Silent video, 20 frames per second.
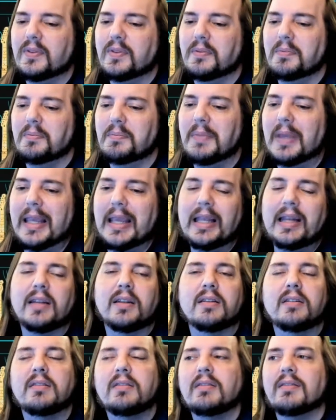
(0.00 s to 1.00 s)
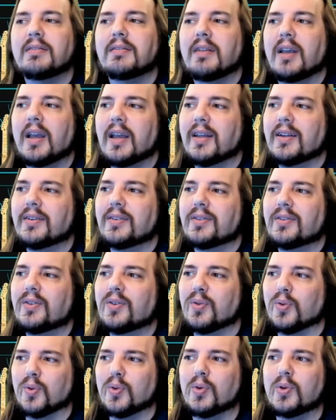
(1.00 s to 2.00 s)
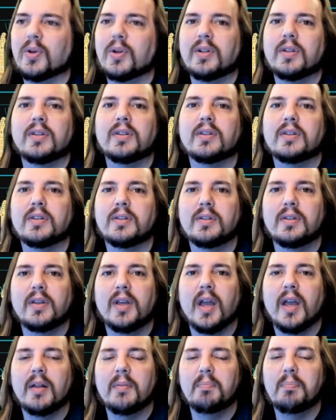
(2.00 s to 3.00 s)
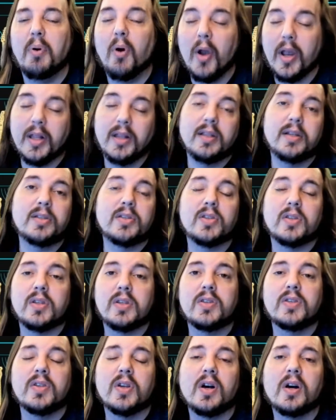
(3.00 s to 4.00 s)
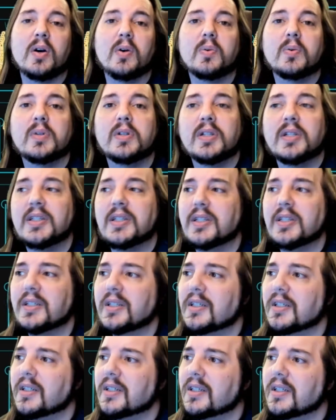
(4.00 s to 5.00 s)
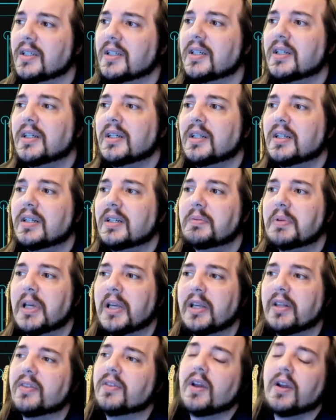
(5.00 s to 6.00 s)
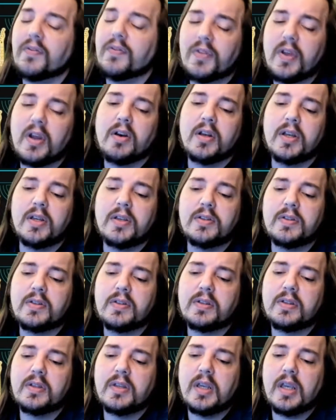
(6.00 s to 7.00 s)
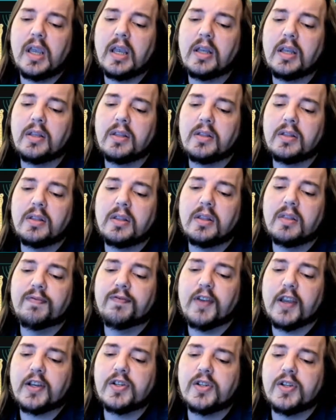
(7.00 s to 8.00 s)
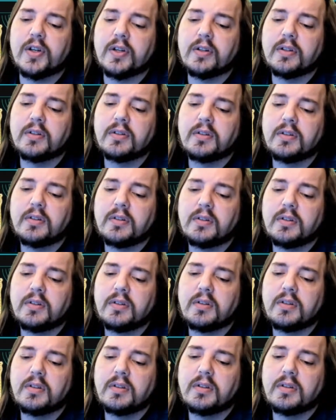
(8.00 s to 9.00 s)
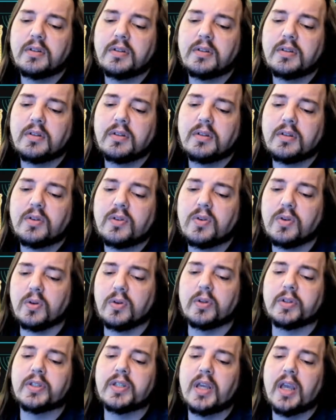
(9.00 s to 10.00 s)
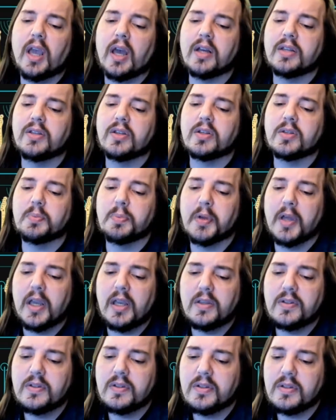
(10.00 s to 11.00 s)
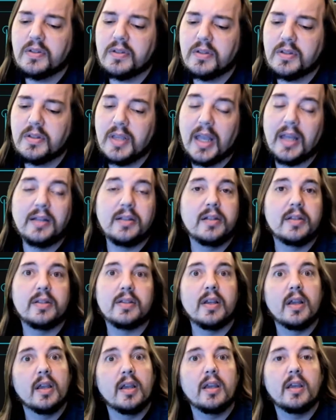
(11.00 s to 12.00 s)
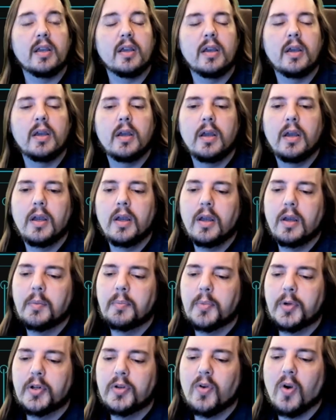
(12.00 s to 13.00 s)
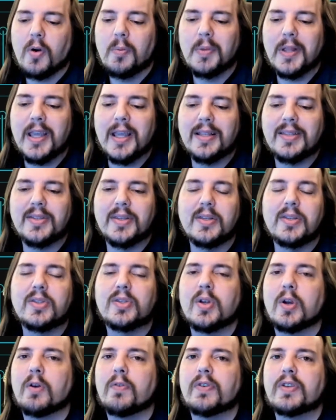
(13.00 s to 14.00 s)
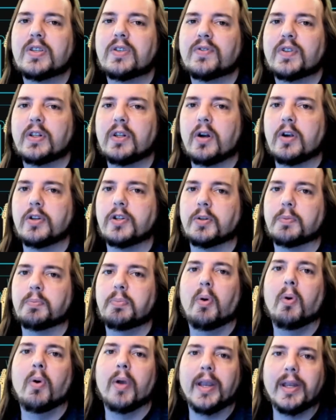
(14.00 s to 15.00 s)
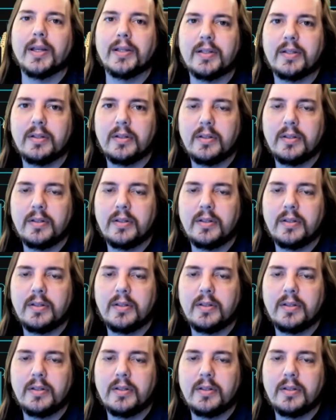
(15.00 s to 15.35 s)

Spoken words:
mean and cruel and pointlessly so. I mean, there is, in fiction, cruelty has its place, sad to say. But normally it's in service of a larger point.